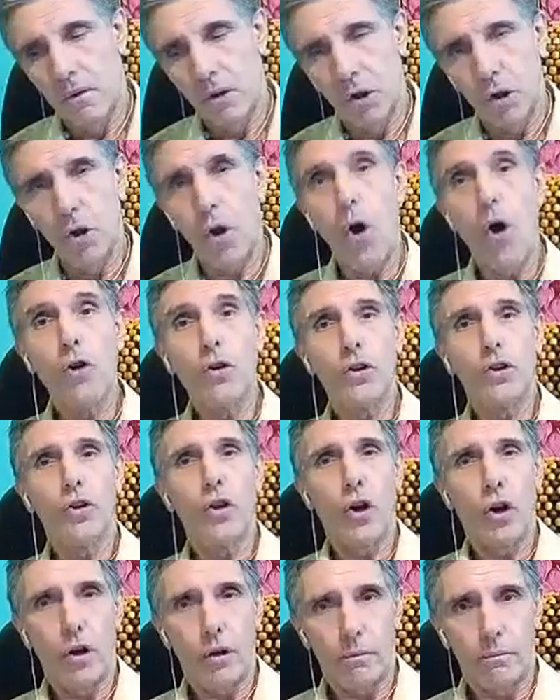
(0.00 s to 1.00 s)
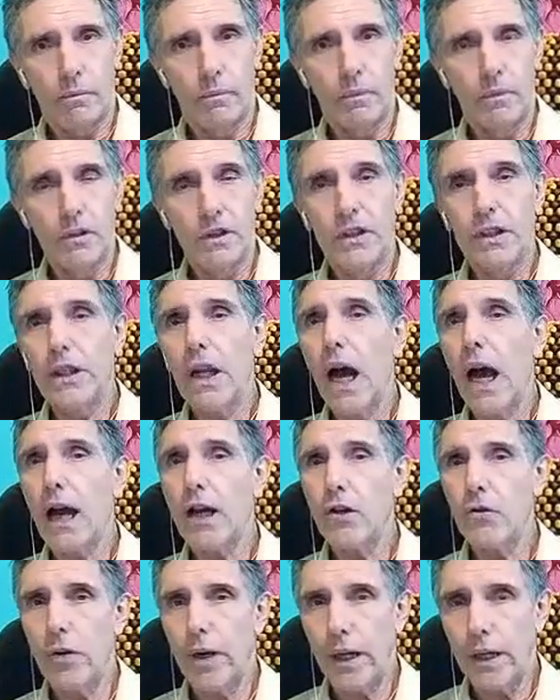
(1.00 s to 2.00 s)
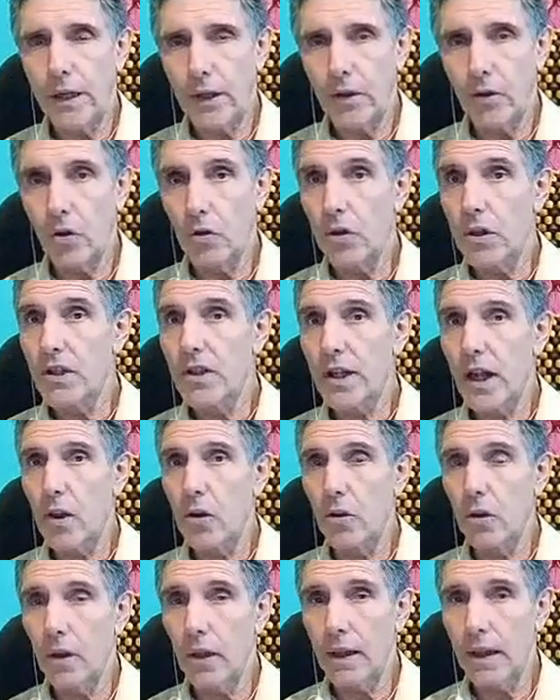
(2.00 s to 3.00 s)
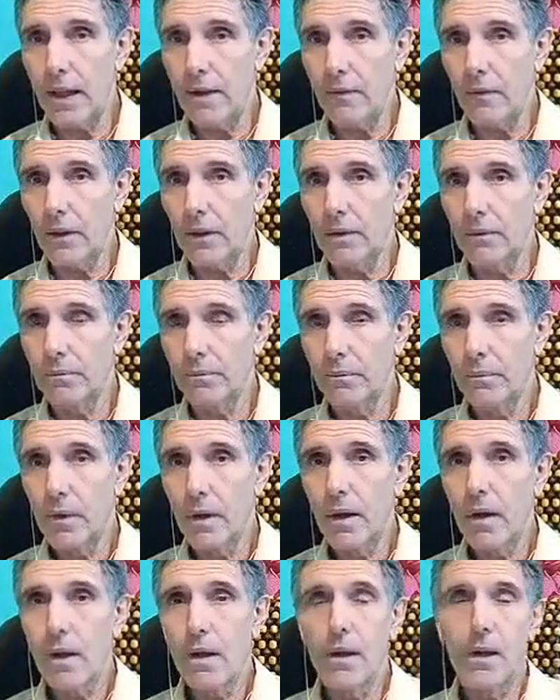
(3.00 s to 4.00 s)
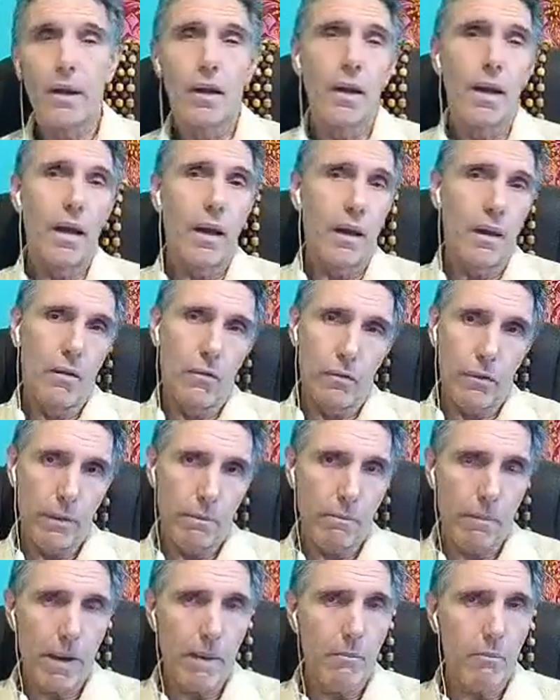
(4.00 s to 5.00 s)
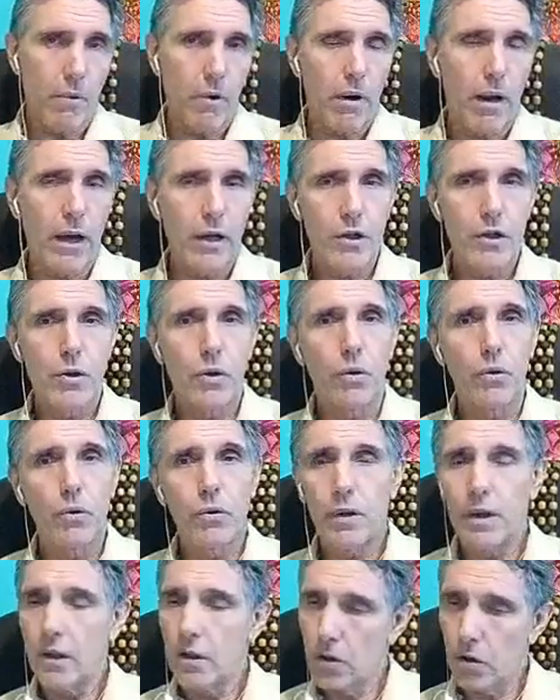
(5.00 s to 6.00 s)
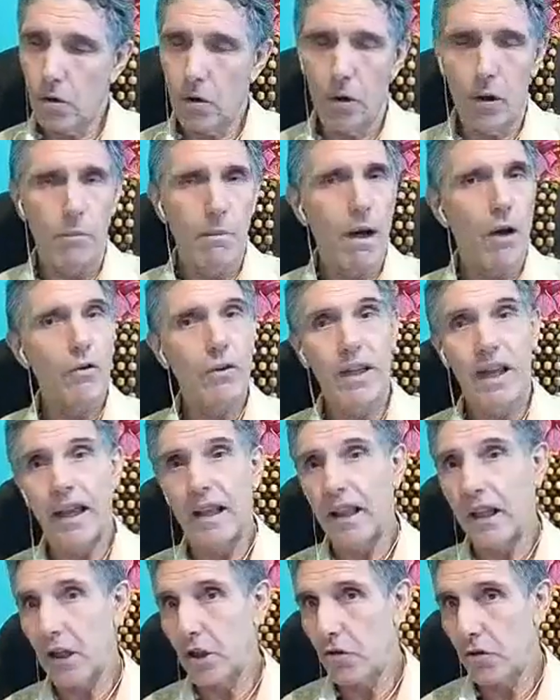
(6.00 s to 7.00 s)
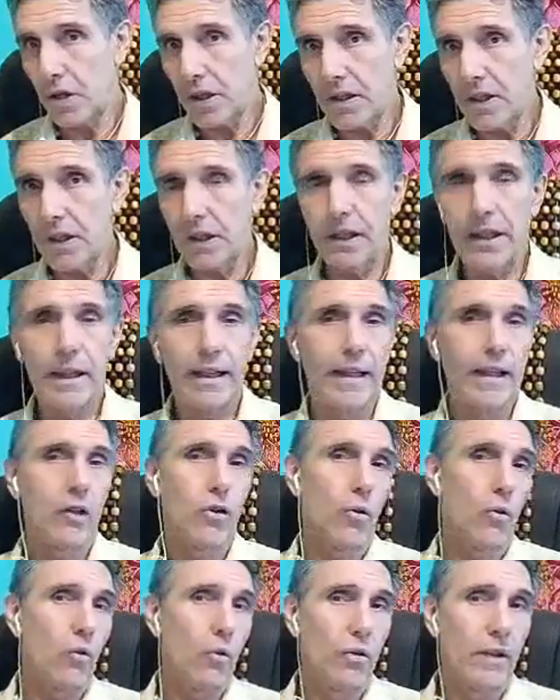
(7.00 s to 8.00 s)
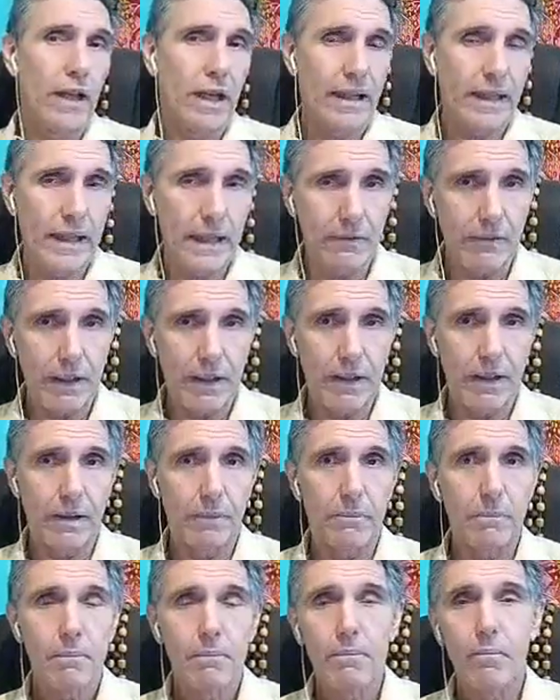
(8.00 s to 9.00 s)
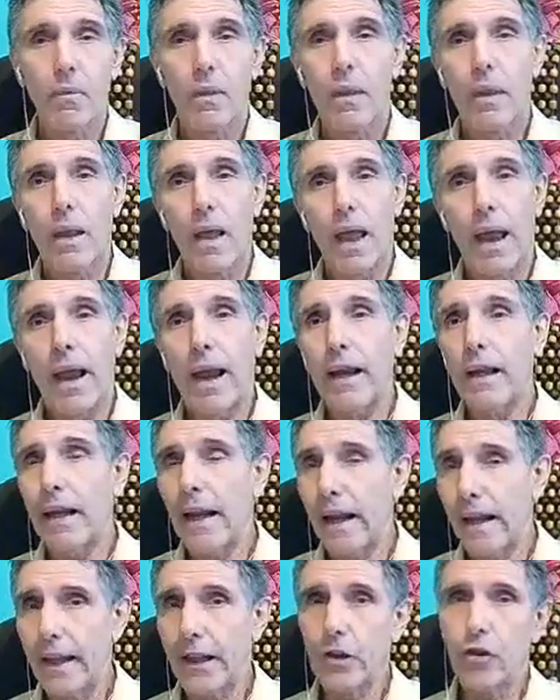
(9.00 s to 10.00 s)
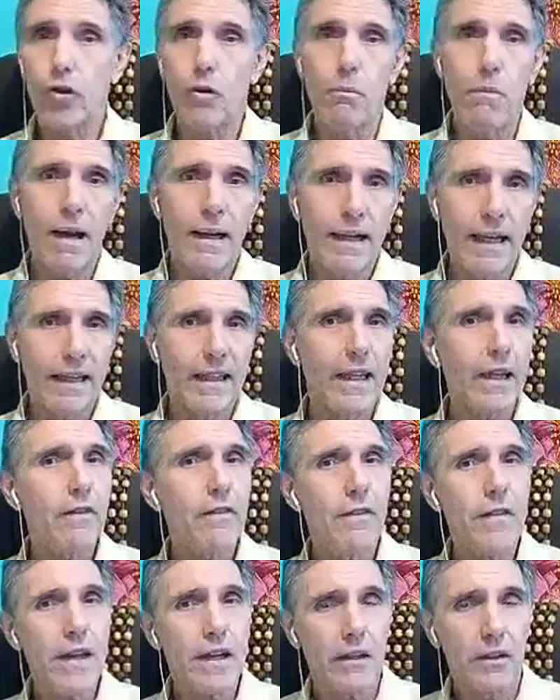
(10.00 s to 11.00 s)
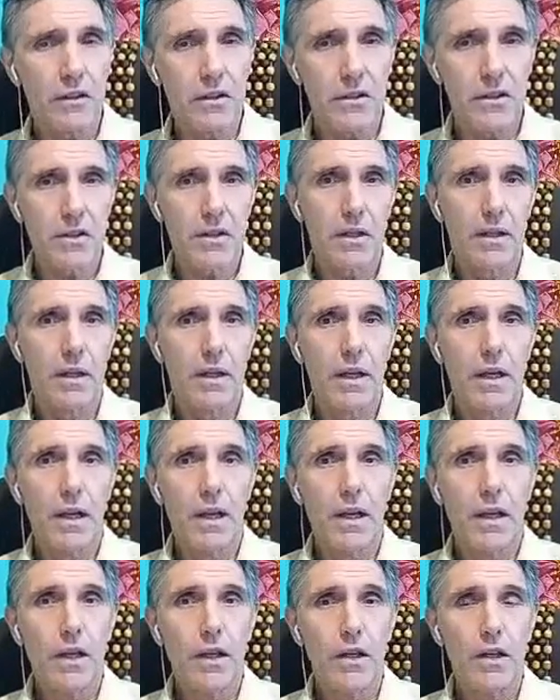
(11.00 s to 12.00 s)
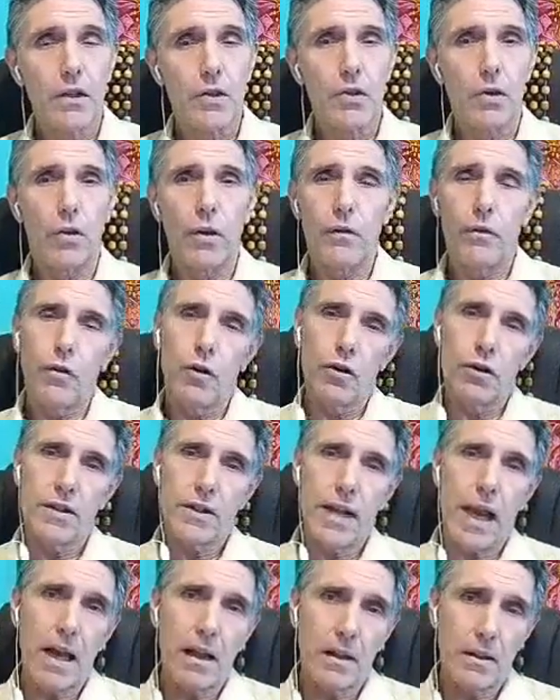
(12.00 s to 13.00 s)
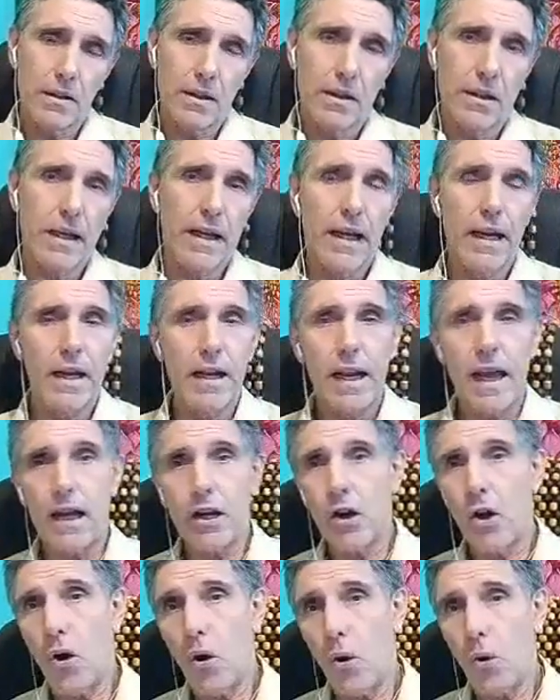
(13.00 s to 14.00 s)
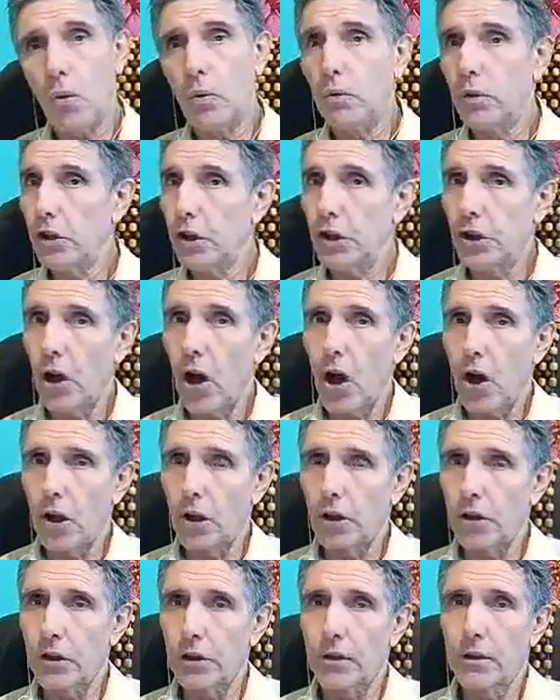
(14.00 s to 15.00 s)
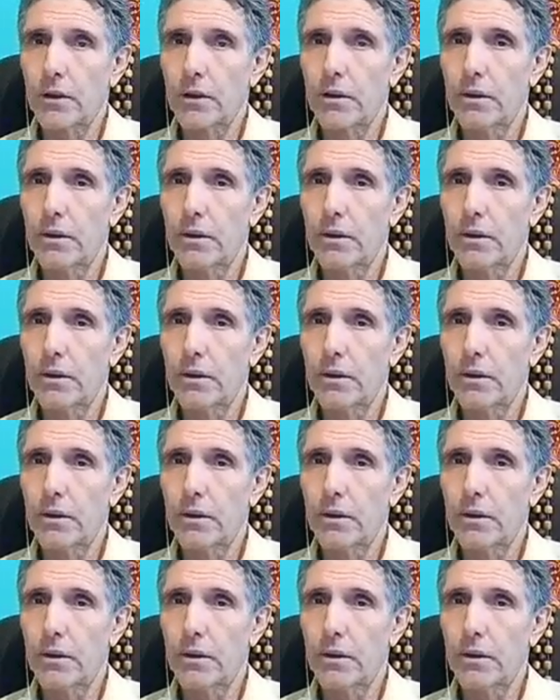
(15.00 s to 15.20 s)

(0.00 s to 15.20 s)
long-term dehydrated on a cellular level, remember, I told you it's all about electricity, electroconductivity, and electromagnetic fields. So if your cells cannot hold the charge,